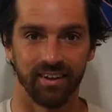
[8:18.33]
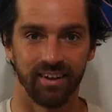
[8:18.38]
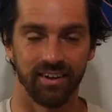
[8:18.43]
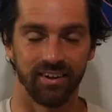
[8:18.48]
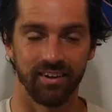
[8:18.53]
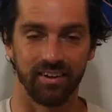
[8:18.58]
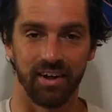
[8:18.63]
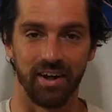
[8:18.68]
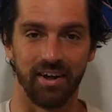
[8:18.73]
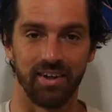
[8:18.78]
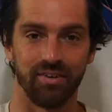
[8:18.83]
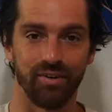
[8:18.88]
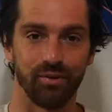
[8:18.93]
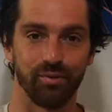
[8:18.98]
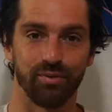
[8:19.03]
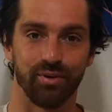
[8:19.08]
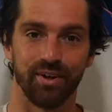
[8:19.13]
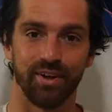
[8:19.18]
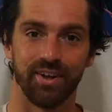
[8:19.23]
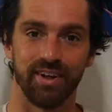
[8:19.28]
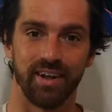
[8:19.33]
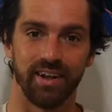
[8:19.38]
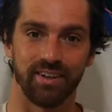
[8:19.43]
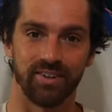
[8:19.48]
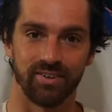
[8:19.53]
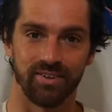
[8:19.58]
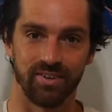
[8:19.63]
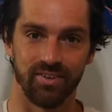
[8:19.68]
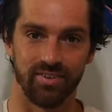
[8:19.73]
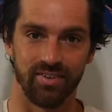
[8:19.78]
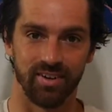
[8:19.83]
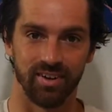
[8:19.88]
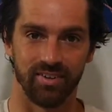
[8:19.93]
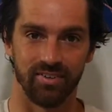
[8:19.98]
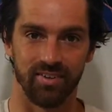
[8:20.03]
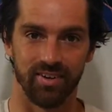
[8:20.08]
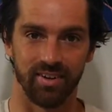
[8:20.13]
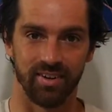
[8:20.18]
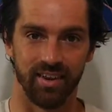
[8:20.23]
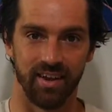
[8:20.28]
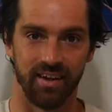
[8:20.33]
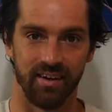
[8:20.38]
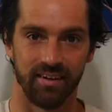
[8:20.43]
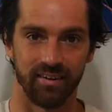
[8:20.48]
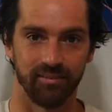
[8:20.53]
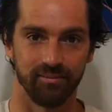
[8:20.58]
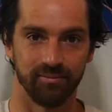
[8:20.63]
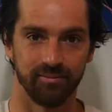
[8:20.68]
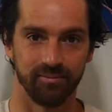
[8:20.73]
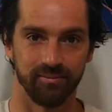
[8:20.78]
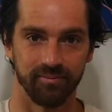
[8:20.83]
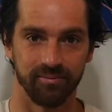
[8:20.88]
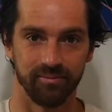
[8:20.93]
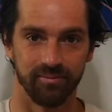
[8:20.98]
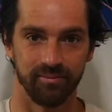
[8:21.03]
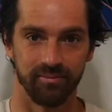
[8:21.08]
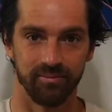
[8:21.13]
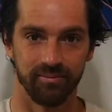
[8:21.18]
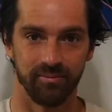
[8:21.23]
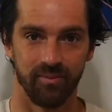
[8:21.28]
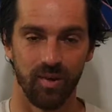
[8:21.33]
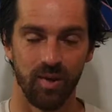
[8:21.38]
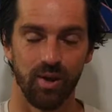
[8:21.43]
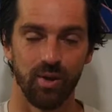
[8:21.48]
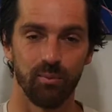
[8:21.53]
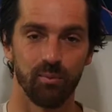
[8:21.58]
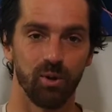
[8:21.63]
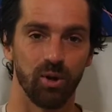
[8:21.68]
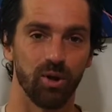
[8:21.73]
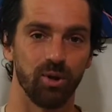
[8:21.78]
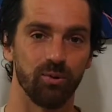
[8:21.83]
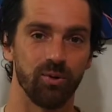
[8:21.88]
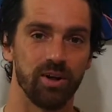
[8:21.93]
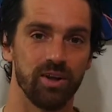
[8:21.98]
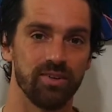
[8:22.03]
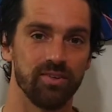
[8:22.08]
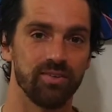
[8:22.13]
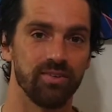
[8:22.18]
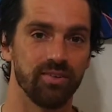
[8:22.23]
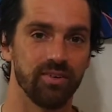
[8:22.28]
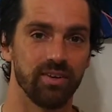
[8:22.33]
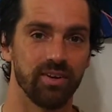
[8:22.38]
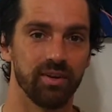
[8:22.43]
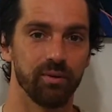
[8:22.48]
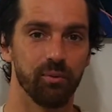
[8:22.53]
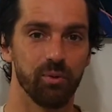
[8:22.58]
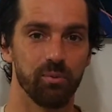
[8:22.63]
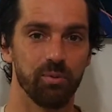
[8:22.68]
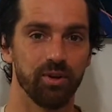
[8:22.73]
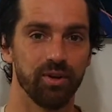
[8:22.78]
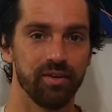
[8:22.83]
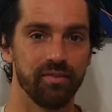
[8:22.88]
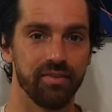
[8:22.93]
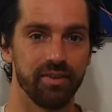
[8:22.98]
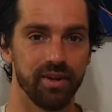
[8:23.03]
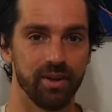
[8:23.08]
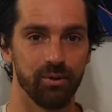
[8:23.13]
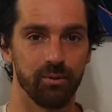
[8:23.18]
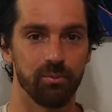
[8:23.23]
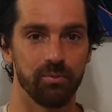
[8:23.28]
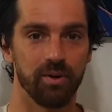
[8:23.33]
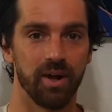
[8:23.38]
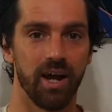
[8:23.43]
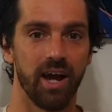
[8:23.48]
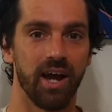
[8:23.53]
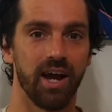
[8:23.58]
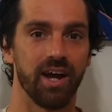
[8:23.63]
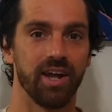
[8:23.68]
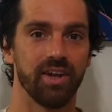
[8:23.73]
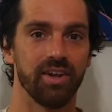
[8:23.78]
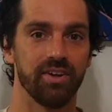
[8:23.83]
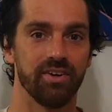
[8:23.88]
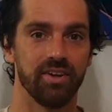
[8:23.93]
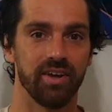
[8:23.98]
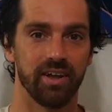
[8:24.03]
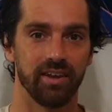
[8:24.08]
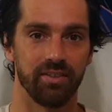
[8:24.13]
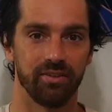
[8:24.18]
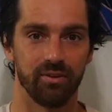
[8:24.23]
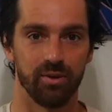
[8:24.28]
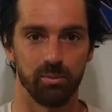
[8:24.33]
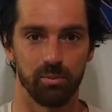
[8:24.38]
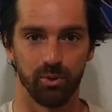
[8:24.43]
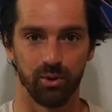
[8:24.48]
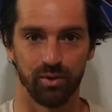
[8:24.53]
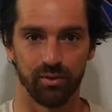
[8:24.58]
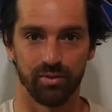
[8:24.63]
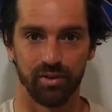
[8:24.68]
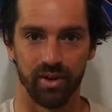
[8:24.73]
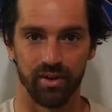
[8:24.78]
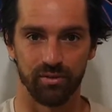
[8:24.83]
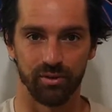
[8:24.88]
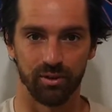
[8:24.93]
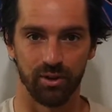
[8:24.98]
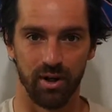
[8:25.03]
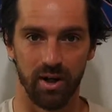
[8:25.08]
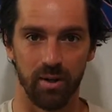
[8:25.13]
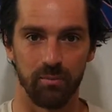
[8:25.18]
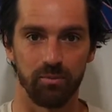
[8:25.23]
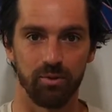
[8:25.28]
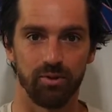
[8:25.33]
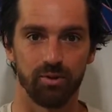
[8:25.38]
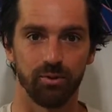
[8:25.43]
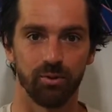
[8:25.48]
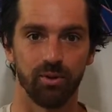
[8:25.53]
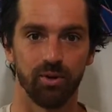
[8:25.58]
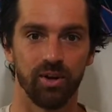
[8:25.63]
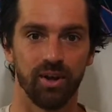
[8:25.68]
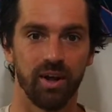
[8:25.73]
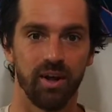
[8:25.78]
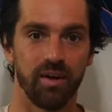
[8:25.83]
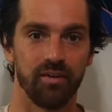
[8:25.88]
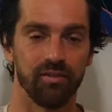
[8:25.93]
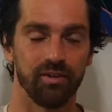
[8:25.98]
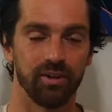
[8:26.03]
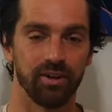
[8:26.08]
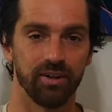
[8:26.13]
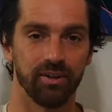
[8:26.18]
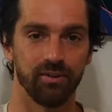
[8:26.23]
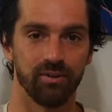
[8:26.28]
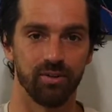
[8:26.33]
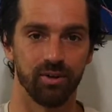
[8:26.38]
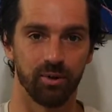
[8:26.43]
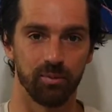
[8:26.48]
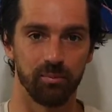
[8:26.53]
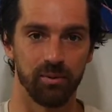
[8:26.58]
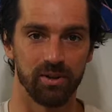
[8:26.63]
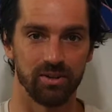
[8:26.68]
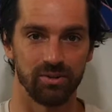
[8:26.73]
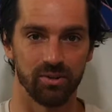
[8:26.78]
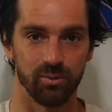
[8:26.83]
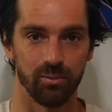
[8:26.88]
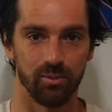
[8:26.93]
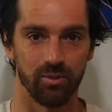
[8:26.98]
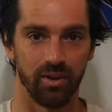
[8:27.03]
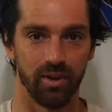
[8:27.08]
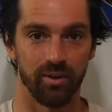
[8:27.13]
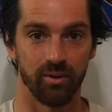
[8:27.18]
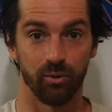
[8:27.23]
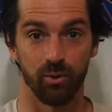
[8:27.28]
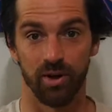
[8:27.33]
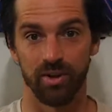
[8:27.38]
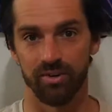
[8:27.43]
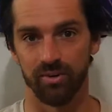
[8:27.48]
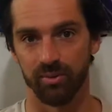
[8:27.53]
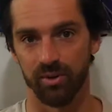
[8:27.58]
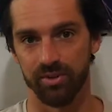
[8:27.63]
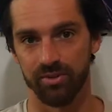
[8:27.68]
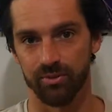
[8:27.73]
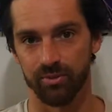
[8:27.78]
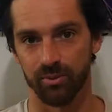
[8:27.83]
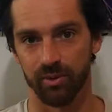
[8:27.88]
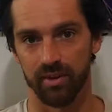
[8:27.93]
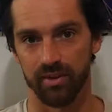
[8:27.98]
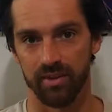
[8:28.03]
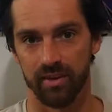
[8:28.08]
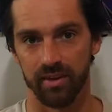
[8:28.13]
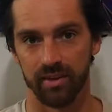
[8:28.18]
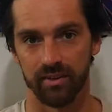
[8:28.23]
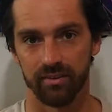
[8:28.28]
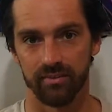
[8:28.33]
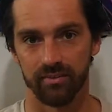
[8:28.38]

all kinds of fun, dangerous things like that. But anyways, we believe that you had to take 3.5 grams whenever you took mushrooms, otherwise it wasn't worth it.